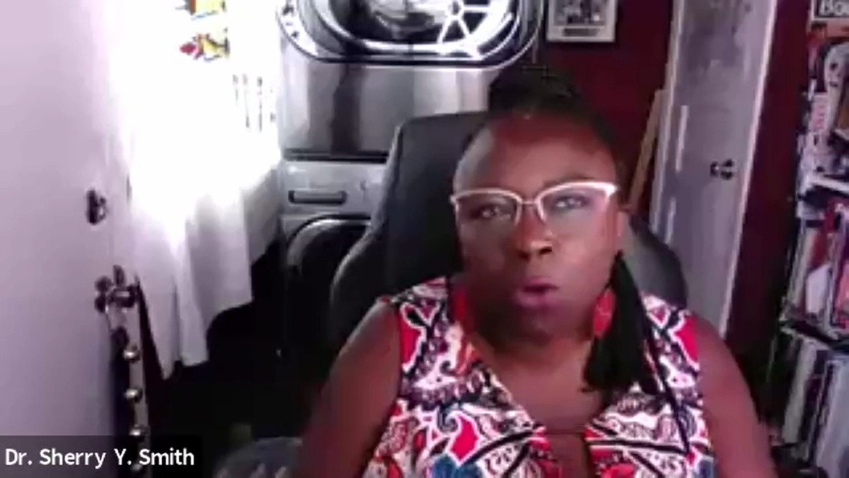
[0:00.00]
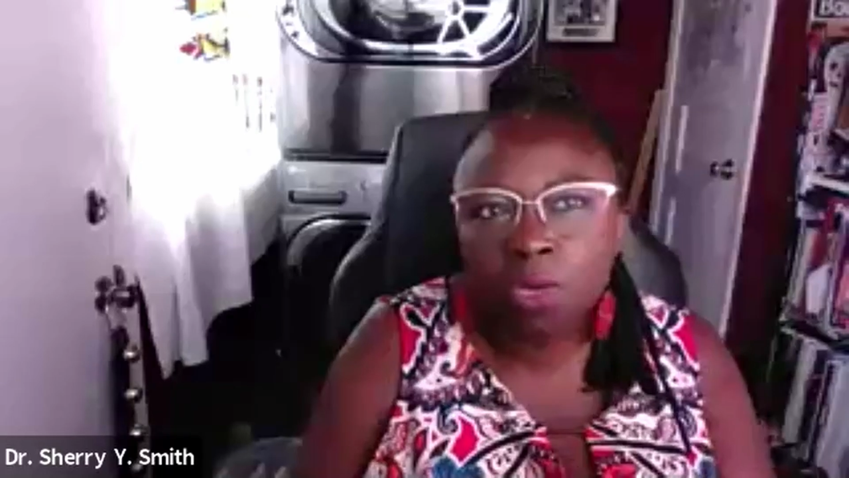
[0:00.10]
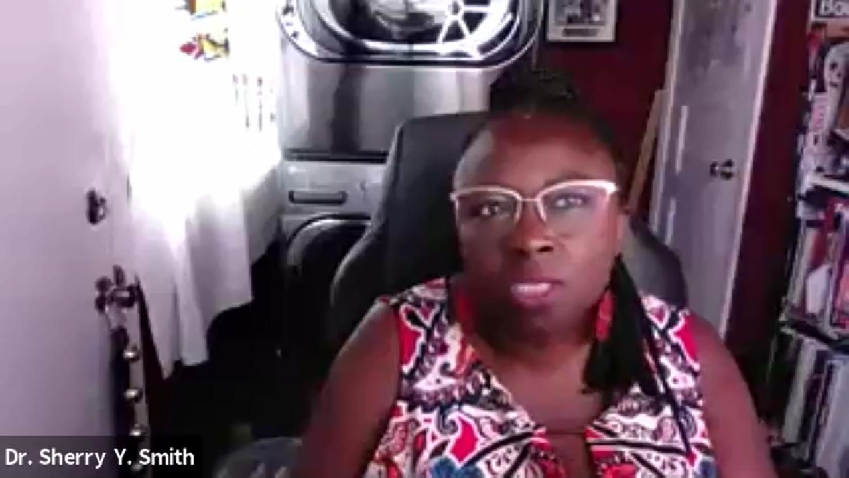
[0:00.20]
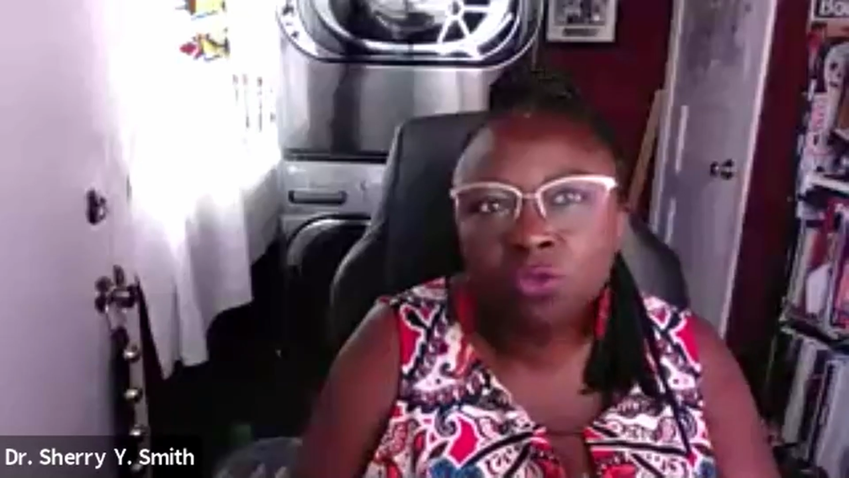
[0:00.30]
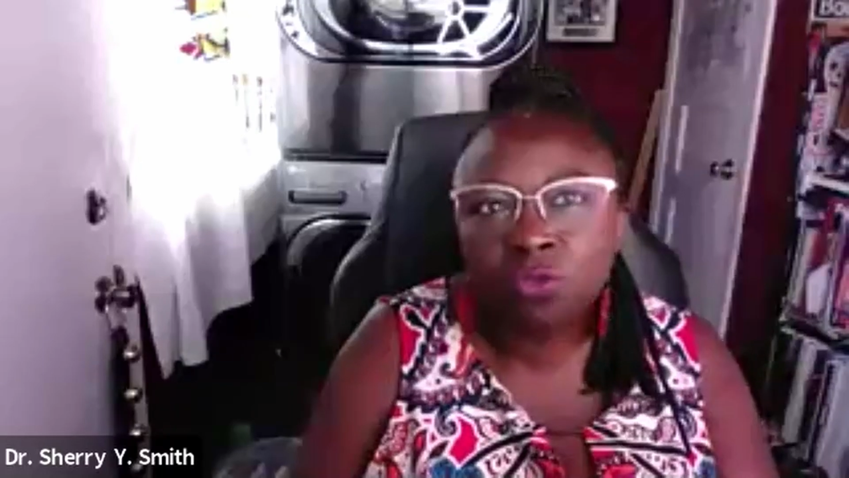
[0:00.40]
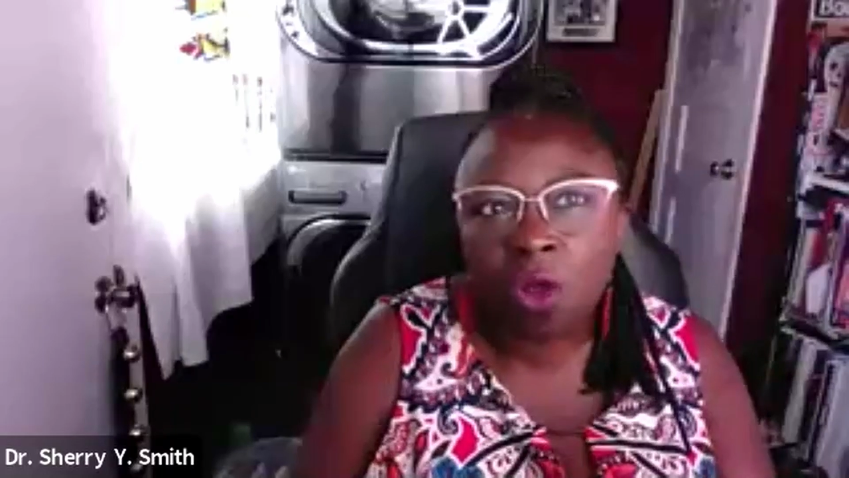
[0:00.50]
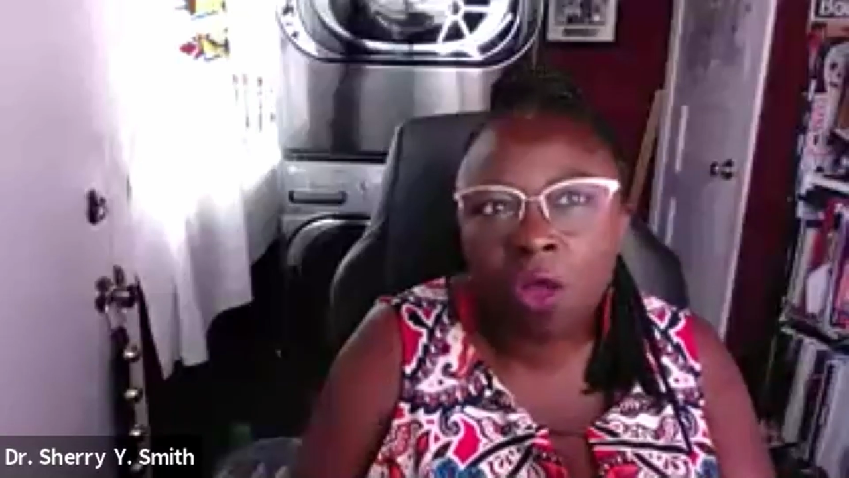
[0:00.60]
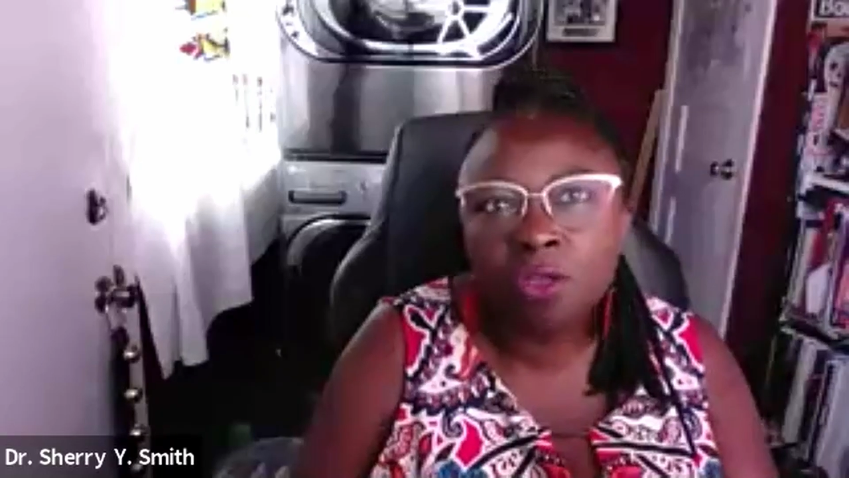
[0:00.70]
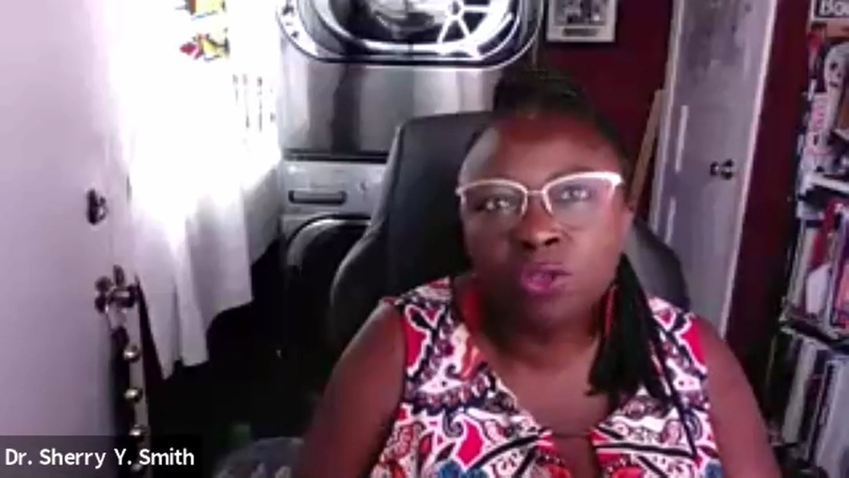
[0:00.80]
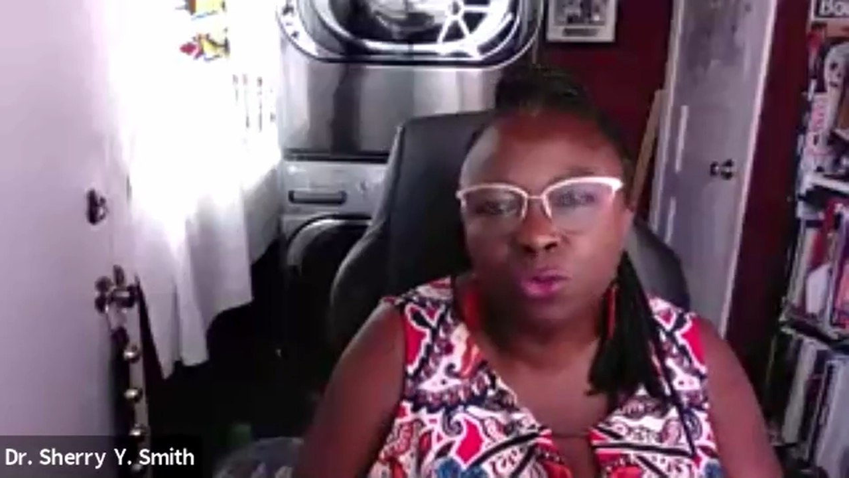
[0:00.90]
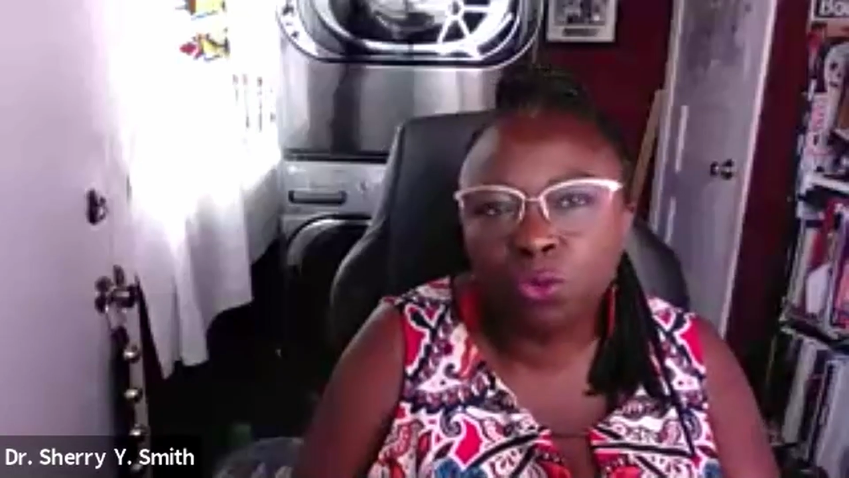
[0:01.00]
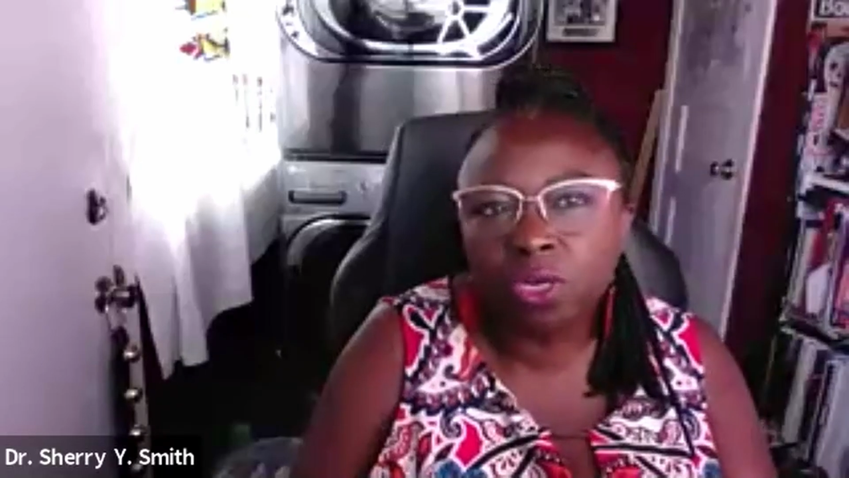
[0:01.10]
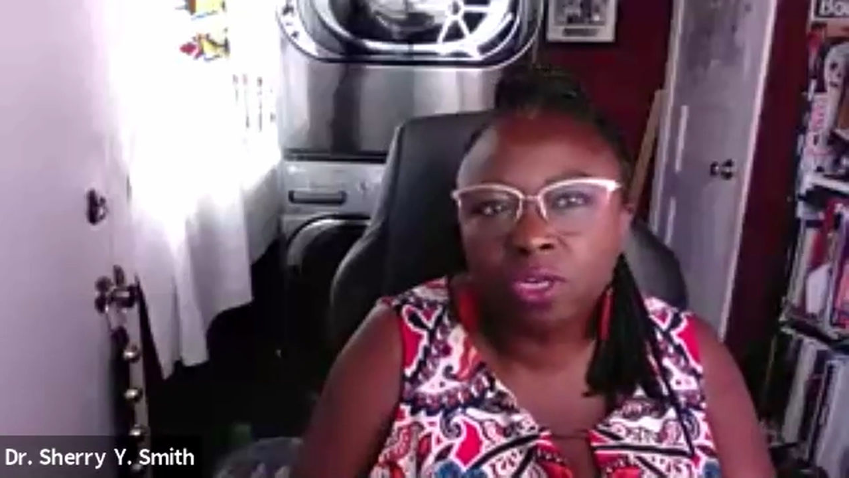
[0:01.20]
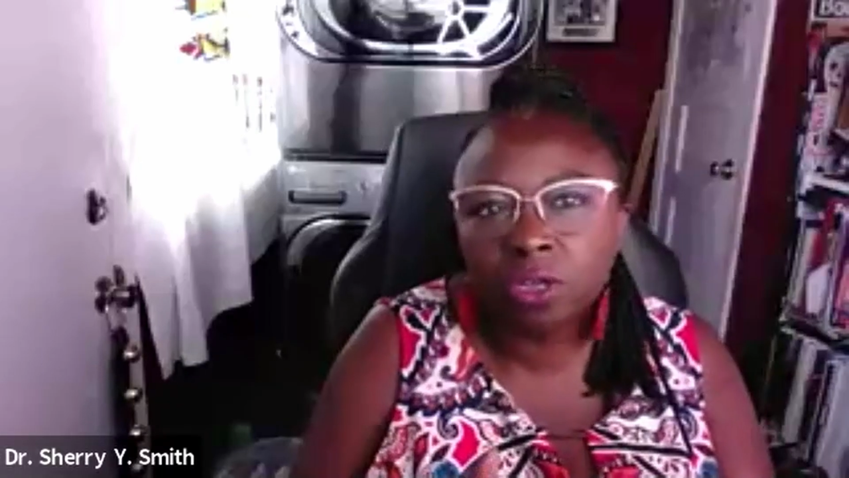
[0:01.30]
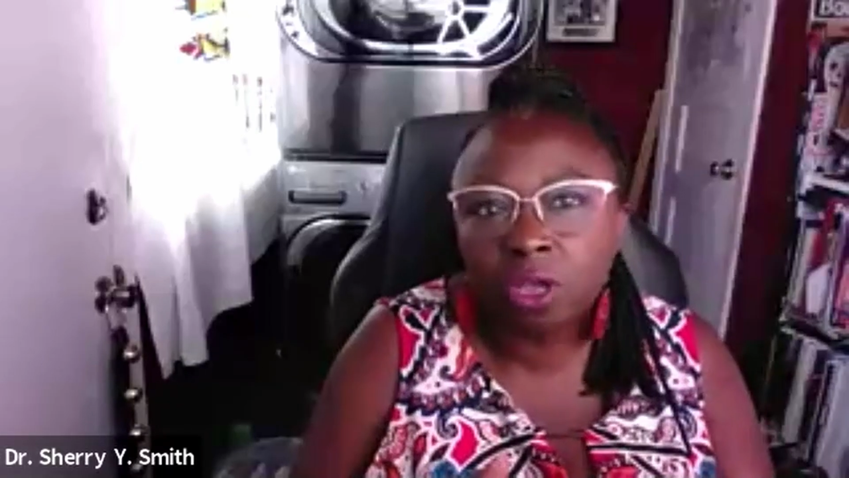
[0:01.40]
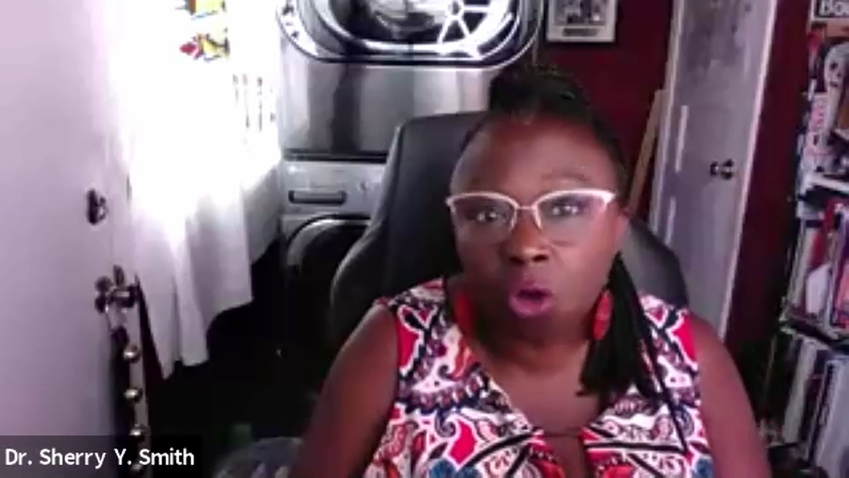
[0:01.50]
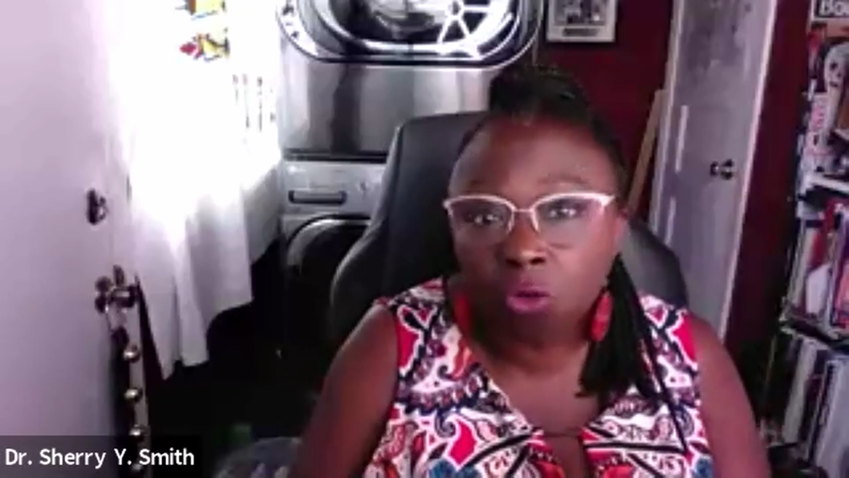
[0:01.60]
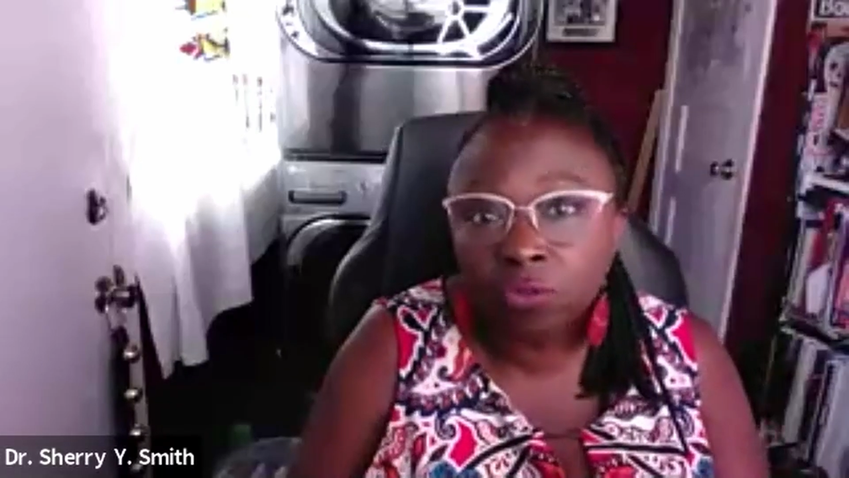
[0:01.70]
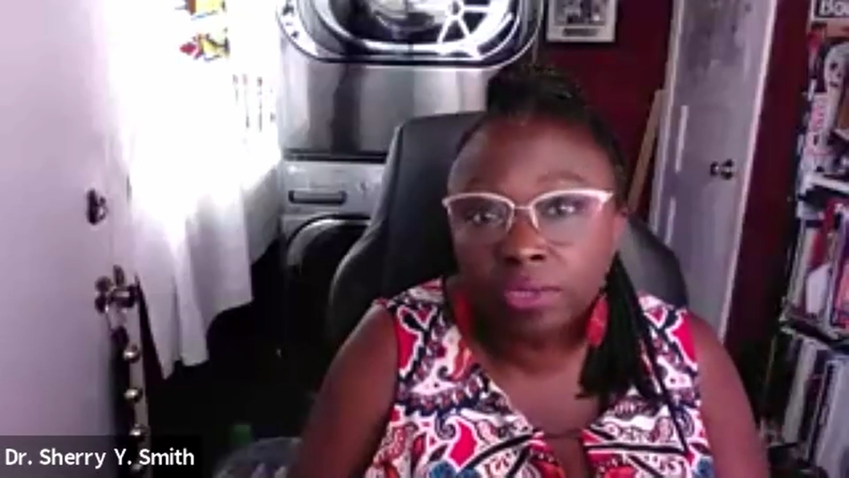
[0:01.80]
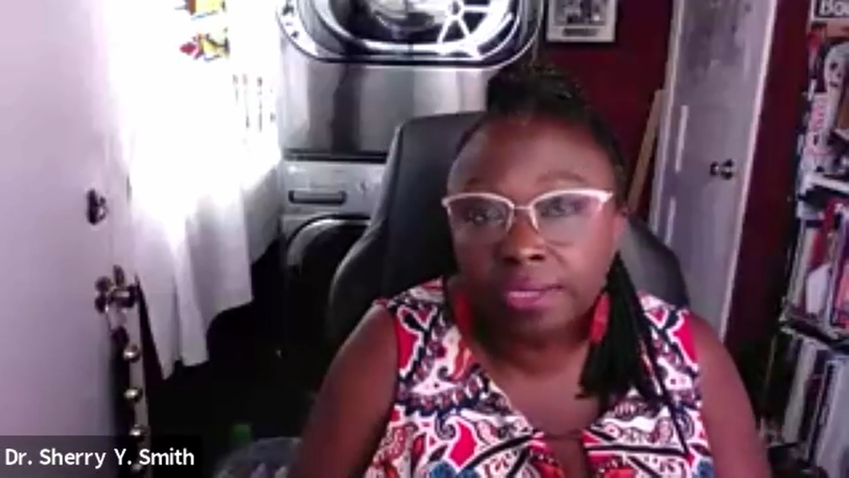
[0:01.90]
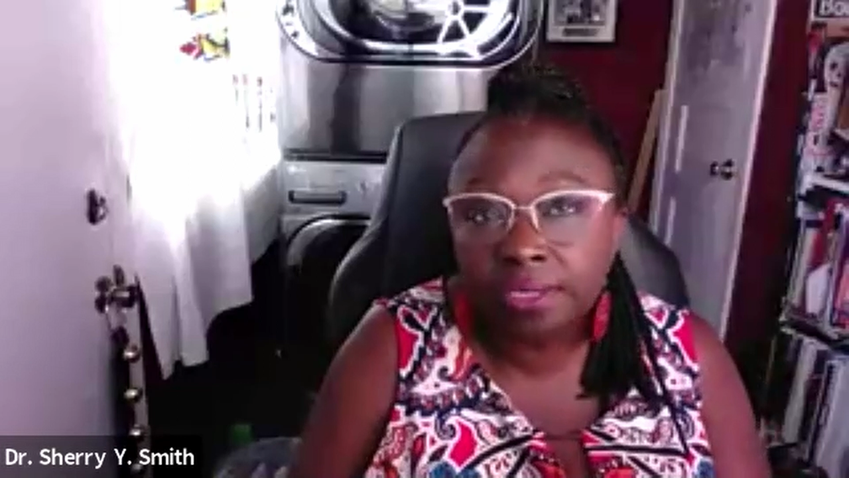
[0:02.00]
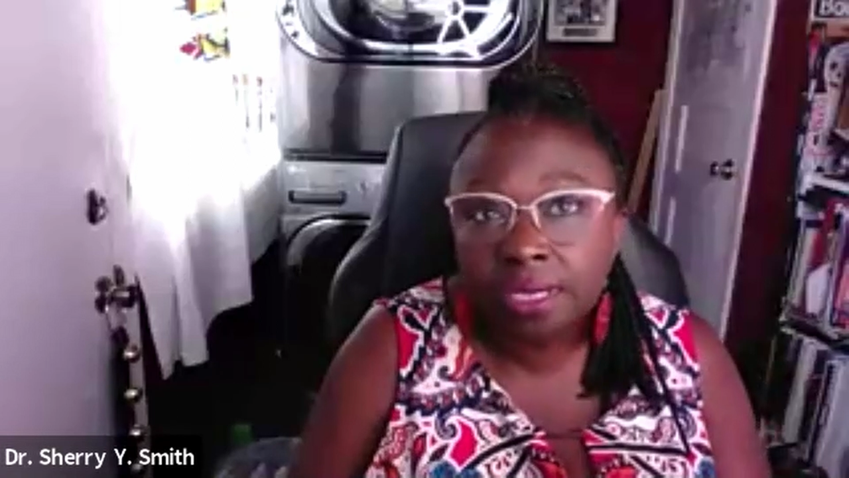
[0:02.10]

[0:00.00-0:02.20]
much fraud during COVID,